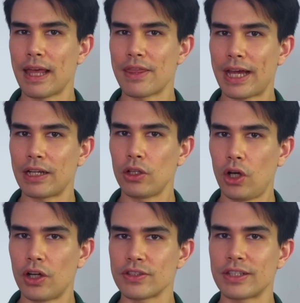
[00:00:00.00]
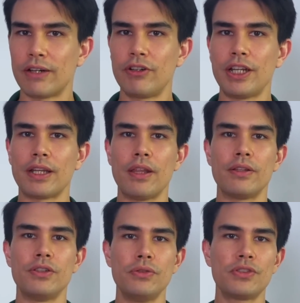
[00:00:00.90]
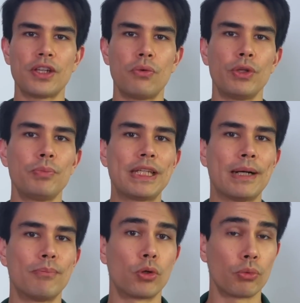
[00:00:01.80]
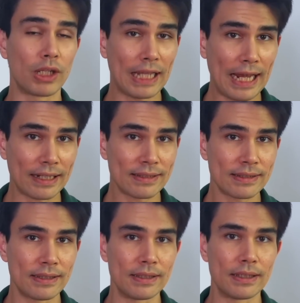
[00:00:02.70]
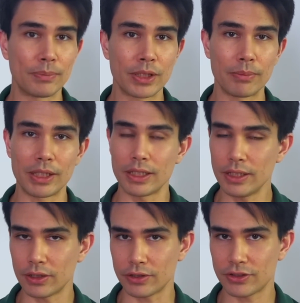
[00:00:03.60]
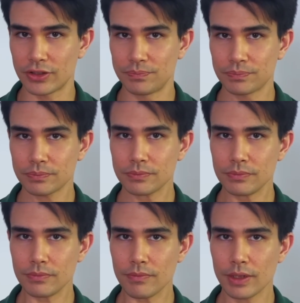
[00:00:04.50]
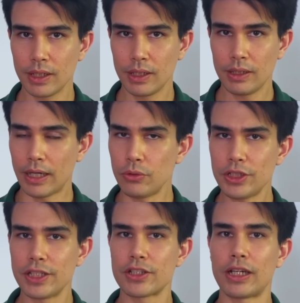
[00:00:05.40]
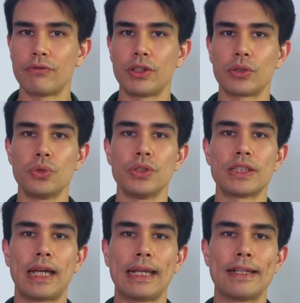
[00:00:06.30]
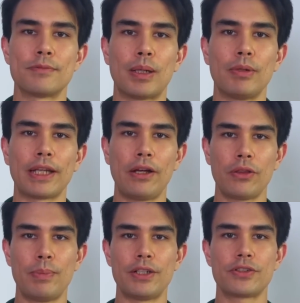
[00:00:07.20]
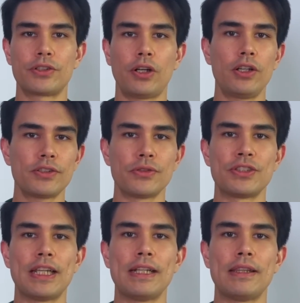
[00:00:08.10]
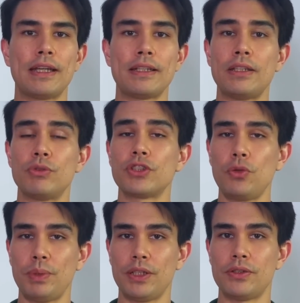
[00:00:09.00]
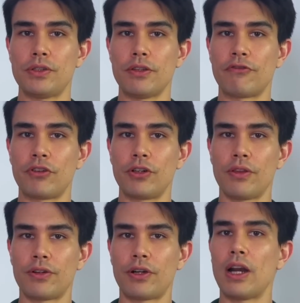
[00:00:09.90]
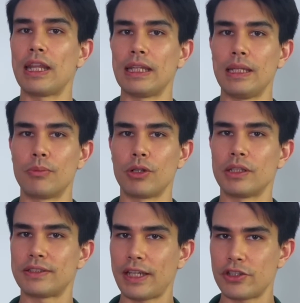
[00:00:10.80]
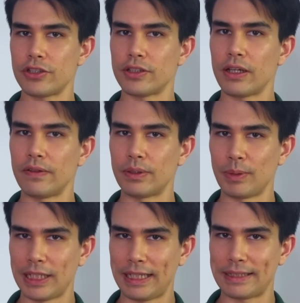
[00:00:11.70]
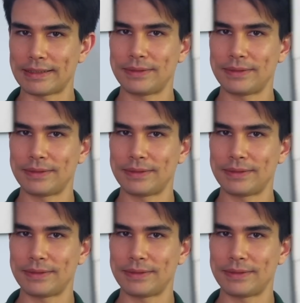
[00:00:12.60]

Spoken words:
that laws governing use will become more relaxed in the upcoming years. Anutin Chanvirakul, Thailand's public health minister, also stated that he was open to the further liberalization of the plant.